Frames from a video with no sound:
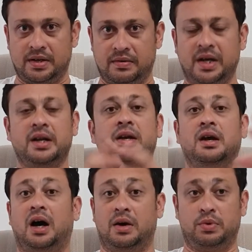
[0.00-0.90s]
right?
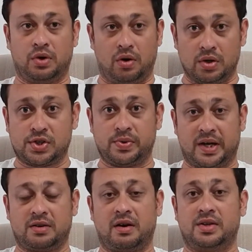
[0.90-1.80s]
I would also
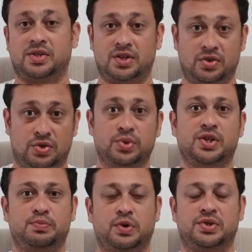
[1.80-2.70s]
encourage that you do
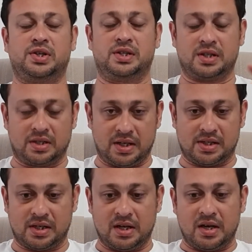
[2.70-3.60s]
this process,
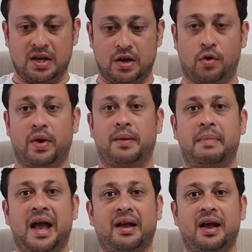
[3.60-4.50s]
this going
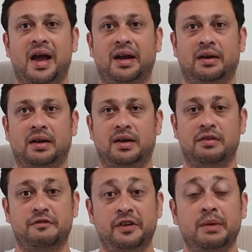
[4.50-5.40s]
back and
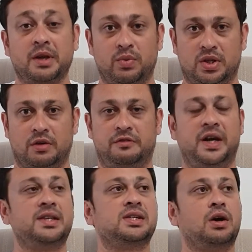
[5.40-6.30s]
confirming with your
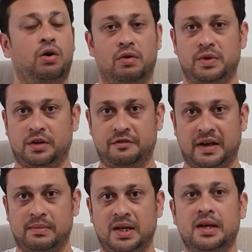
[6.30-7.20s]
friends or with your
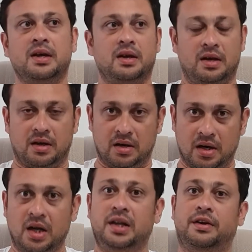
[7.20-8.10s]
family
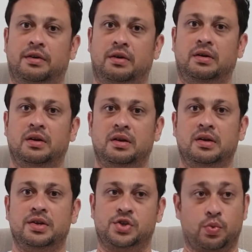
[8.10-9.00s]
earlier on.
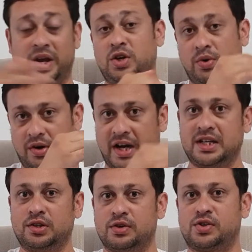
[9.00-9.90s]
So when you are
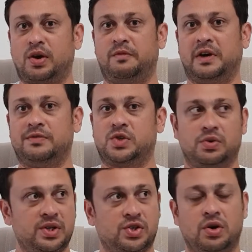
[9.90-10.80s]
writing those top 5
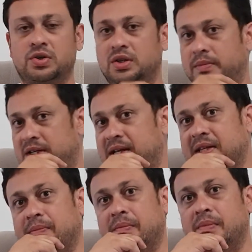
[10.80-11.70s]
stories, talk to them and tell
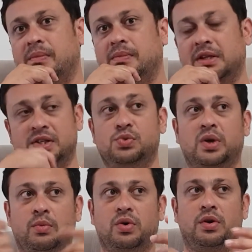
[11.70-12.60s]
them that this is
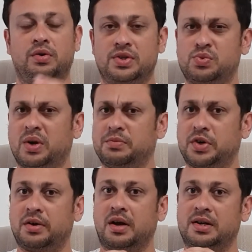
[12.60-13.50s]
what I want to do, this is what I'm
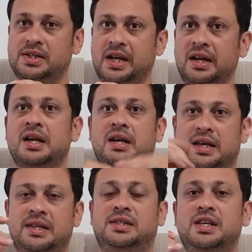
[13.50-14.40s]
trying to understand.
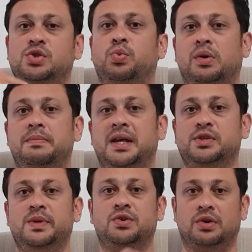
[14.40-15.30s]
Is this what
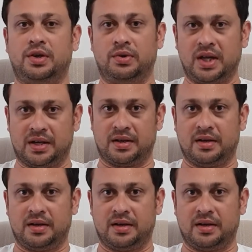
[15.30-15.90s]
makes me truly unique?